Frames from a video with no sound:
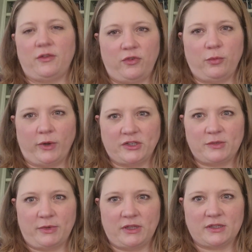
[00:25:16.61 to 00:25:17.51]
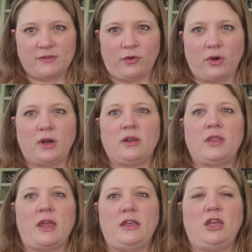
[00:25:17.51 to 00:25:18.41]
If you watched me this far,
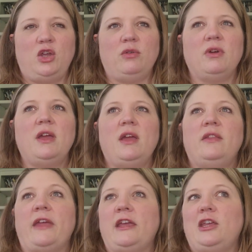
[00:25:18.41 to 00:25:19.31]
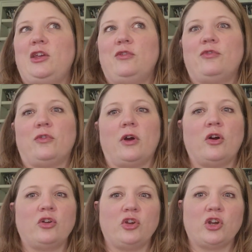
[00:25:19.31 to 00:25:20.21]
thank you. Thank you for
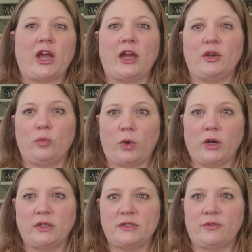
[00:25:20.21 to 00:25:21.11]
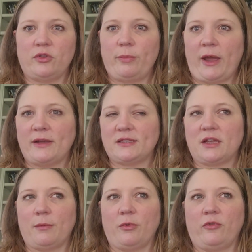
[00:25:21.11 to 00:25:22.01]
all your kind words over the
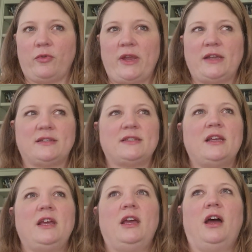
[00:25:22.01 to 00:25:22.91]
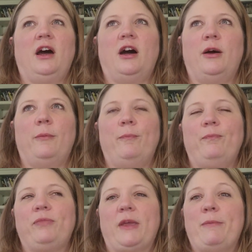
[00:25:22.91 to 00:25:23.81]
past couple of weeks.
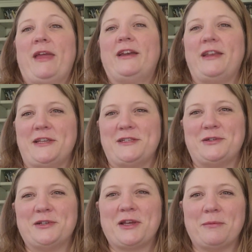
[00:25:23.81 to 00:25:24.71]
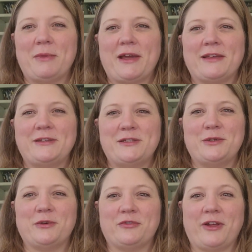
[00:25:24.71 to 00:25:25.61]
It made it easier to come back and
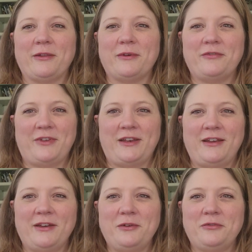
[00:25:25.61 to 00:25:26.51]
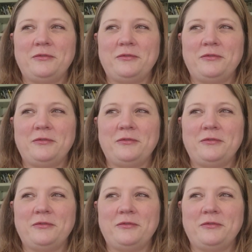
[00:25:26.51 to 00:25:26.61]
do a follow-up video.